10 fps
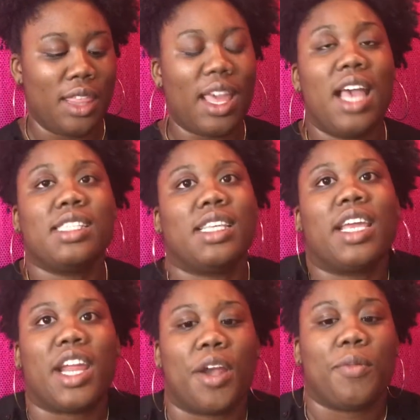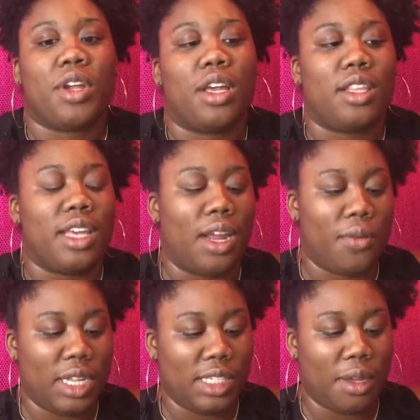that's the camera that I
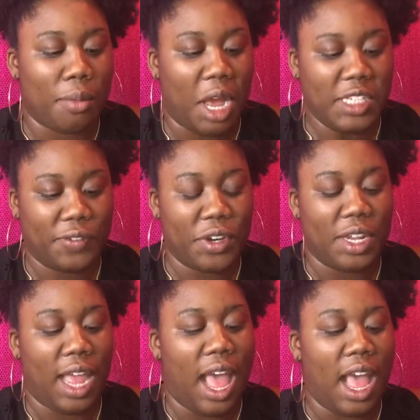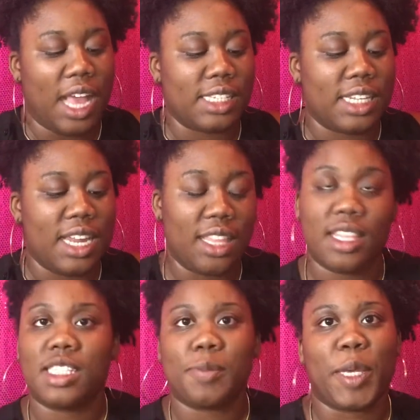wanted to unbox for you guys.
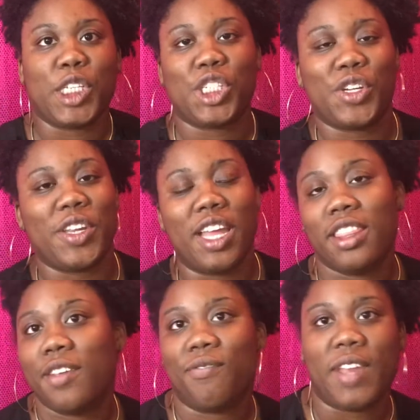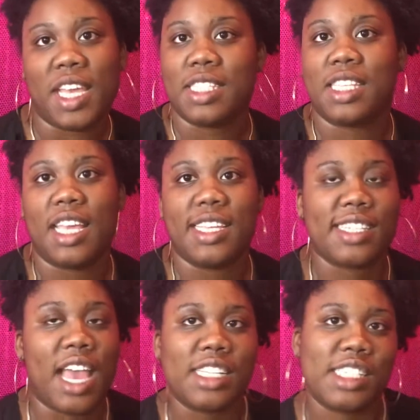Nothing special, nothing fancy. It's
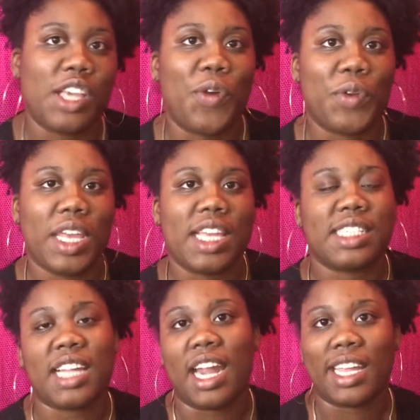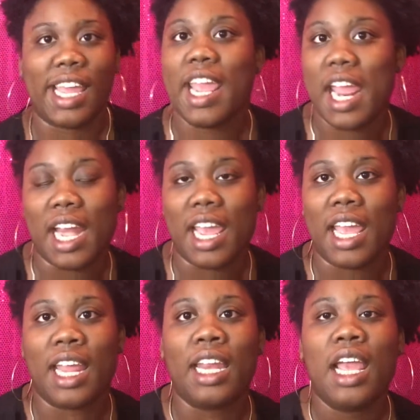not a Sony, it's not a
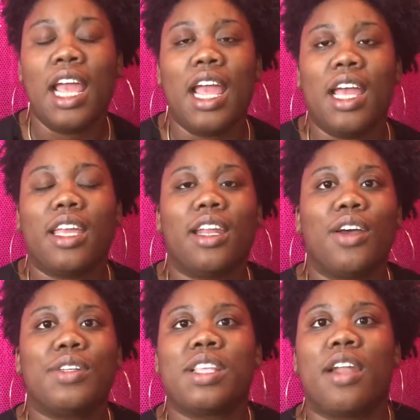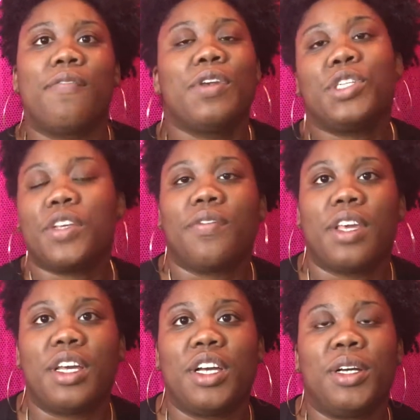Canon. You know, it's not a
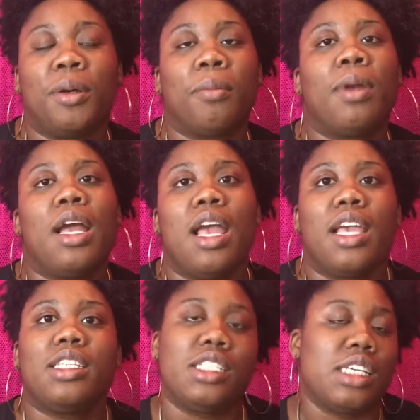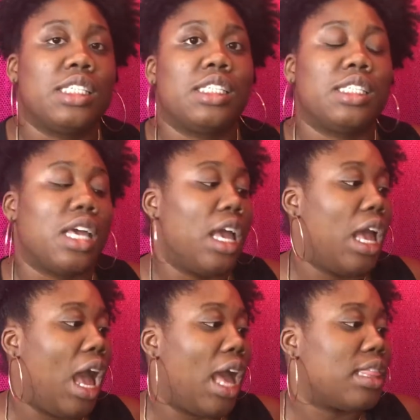Fujifilm. It's just,
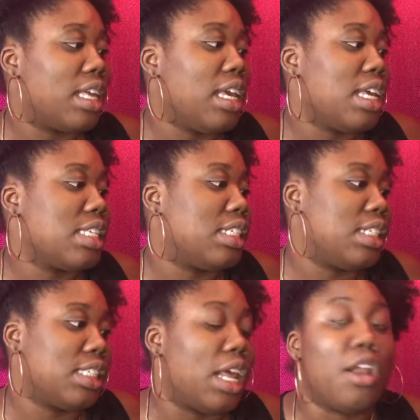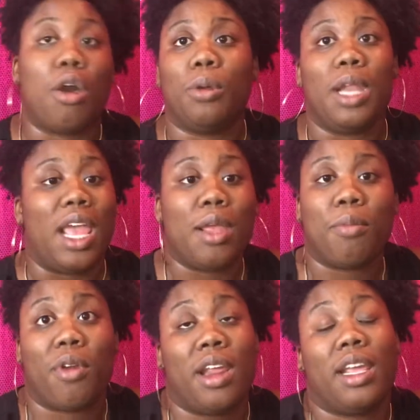I think it's just a no-name
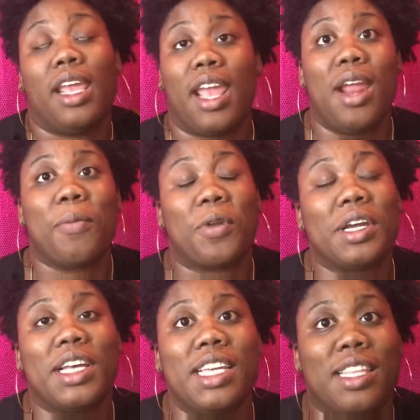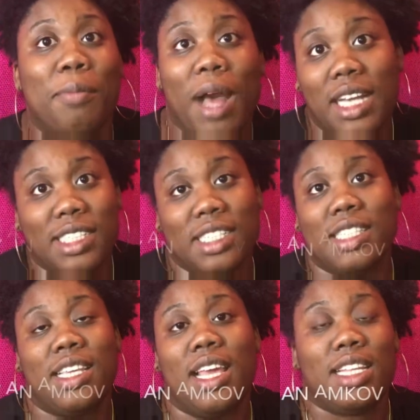brand camera. The box
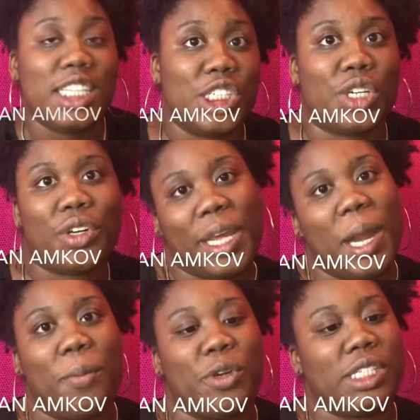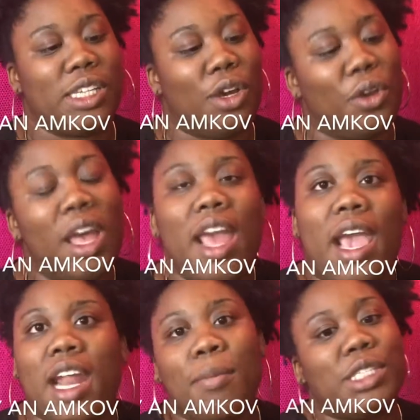just said digital camera, so,
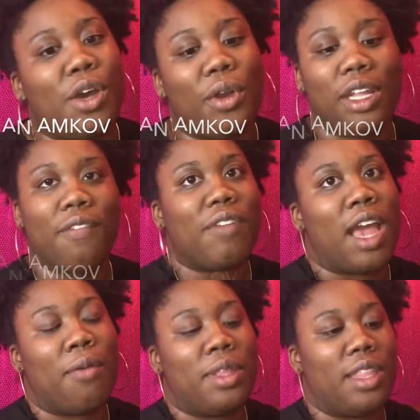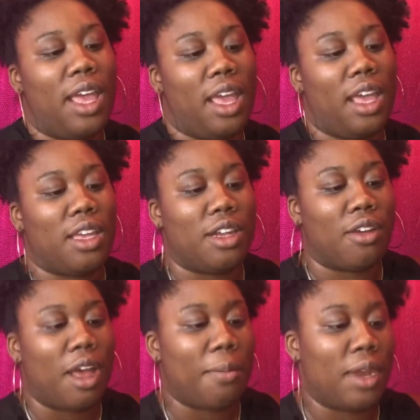and I'm totally fine with that. You
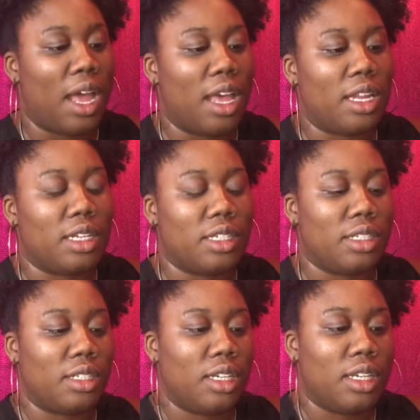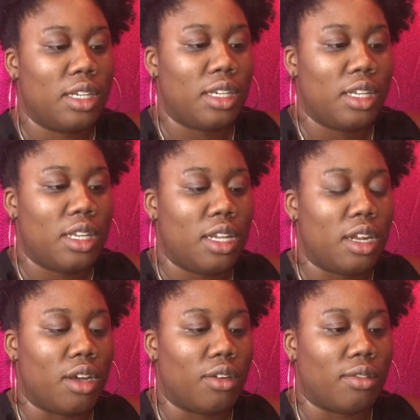know, I'm not, you
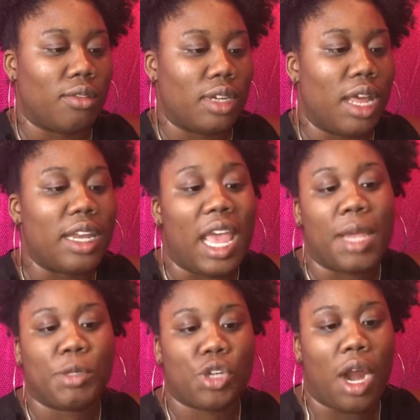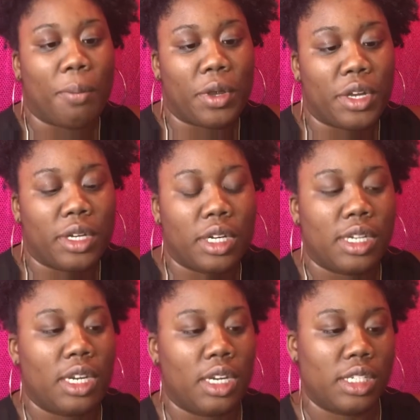know, a name dropper,
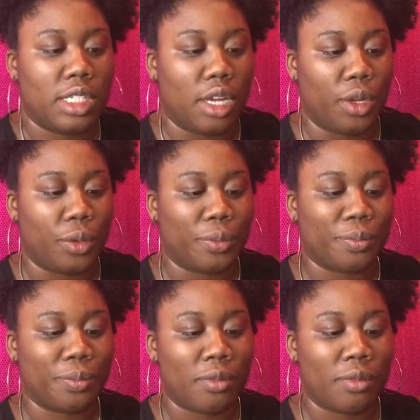so